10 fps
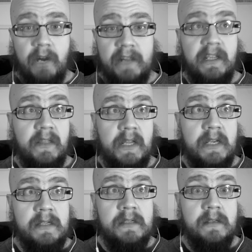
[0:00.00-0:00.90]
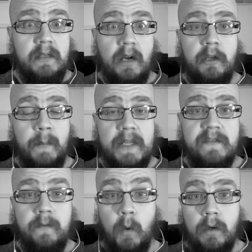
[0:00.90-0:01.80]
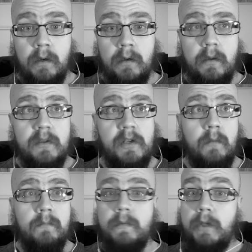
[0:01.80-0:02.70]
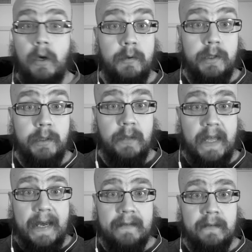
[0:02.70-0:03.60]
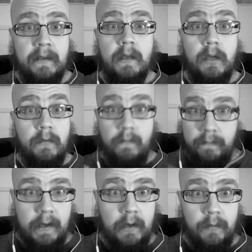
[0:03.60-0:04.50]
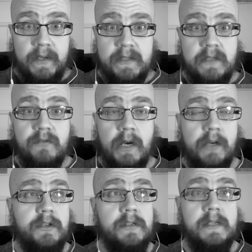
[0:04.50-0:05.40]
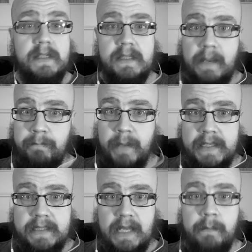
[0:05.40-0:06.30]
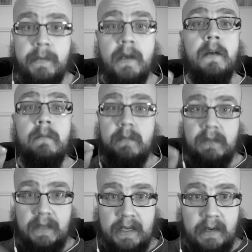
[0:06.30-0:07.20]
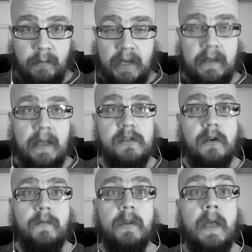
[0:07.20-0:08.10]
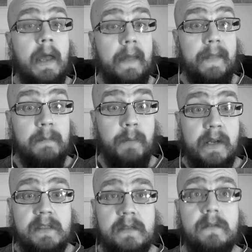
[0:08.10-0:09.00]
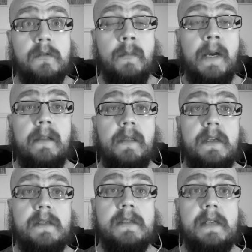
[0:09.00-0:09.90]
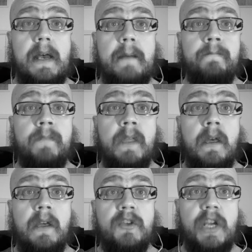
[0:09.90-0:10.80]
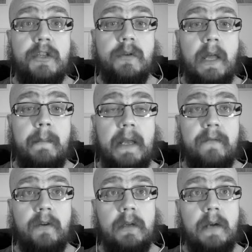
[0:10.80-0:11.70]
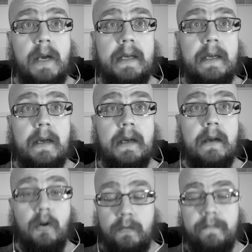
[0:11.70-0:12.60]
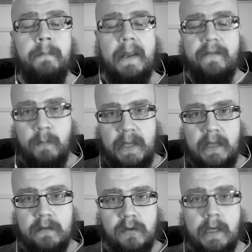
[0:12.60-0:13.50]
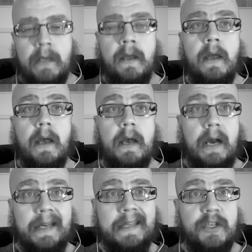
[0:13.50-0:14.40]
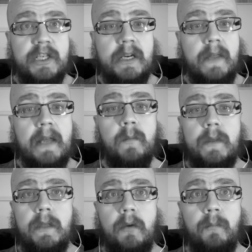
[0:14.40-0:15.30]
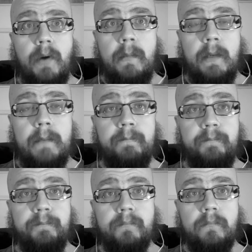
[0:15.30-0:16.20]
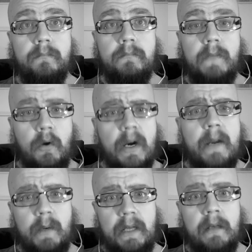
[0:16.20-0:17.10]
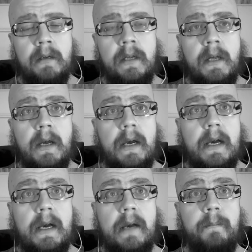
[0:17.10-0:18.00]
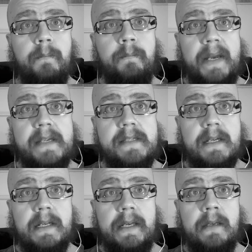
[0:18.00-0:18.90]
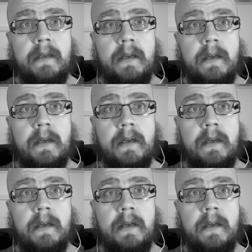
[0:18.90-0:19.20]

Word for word: writing these documents for. So don't do that follow these instructions step by step, take a break, and so forth. And that brings to mind this um, schedule I made for you, I uh, or made for me, sorry. Uh, I can share that with you probably, or I will. Uh, basically,